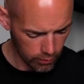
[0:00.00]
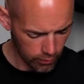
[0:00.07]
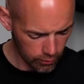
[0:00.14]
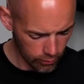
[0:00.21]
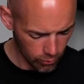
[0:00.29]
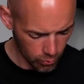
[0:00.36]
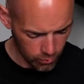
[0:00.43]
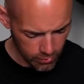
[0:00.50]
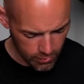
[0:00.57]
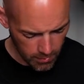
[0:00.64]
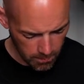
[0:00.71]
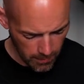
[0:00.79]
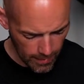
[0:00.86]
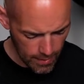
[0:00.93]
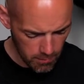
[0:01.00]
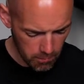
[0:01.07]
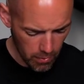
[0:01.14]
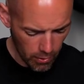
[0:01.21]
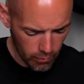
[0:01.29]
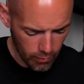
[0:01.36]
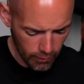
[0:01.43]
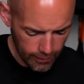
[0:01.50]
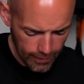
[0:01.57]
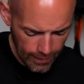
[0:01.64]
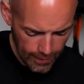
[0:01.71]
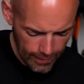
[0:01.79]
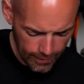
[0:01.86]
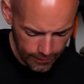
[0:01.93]
towards the main bone at the
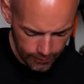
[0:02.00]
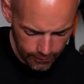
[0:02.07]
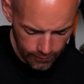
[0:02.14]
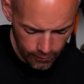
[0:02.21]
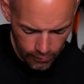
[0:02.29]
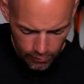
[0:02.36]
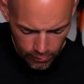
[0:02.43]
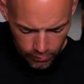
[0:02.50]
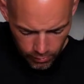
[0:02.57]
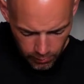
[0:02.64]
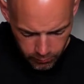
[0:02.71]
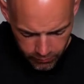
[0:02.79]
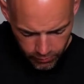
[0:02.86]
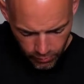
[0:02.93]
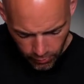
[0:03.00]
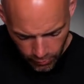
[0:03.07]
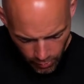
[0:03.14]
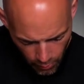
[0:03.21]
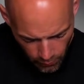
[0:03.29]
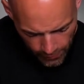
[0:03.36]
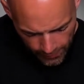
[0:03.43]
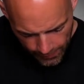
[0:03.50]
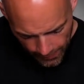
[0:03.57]
end. So I'm just going to go in